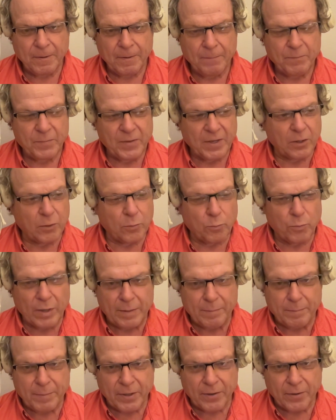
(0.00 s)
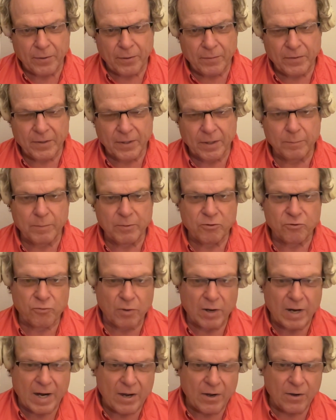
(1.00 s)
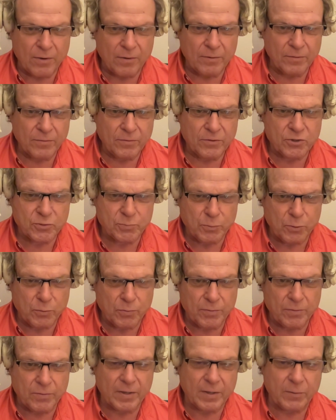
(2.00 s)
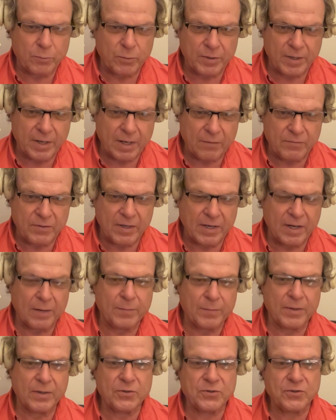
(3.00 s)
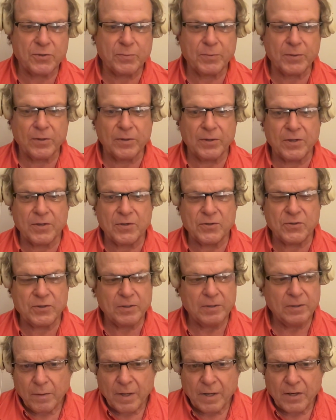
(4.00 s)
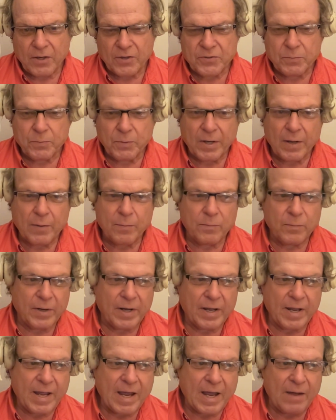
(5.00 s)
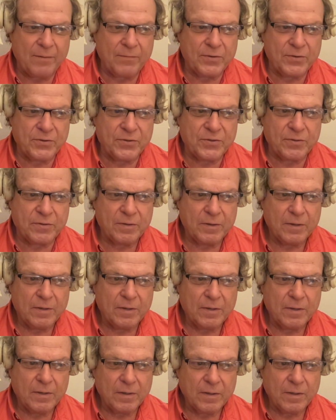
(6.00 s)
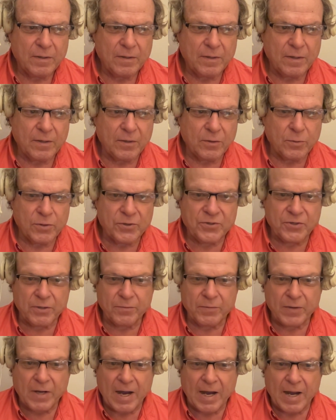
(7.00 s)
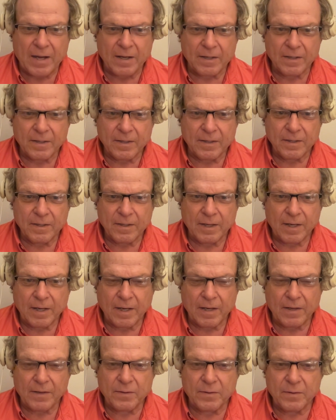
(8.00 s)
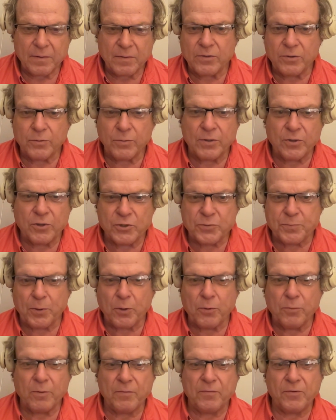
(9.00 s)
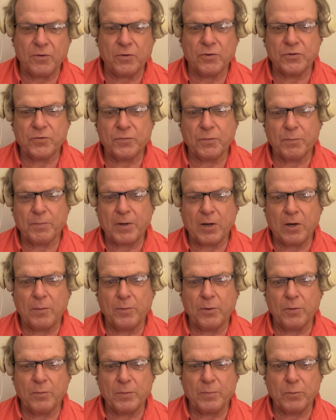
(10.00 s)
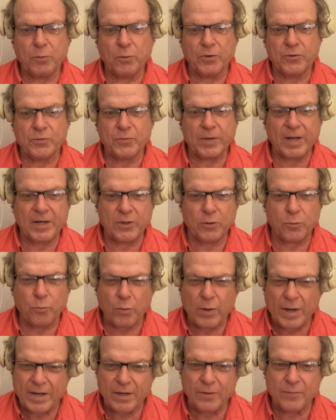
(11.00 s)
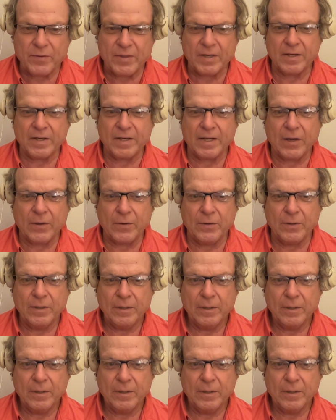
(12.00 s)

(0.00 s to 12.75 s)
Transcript: they could run better, they could be drier, smoother, they wouldn't have dynamic instabilities. I guess what I have is the inquisitive eye. And doing those boat reviews for Powerboat Reports where I had to write everything down,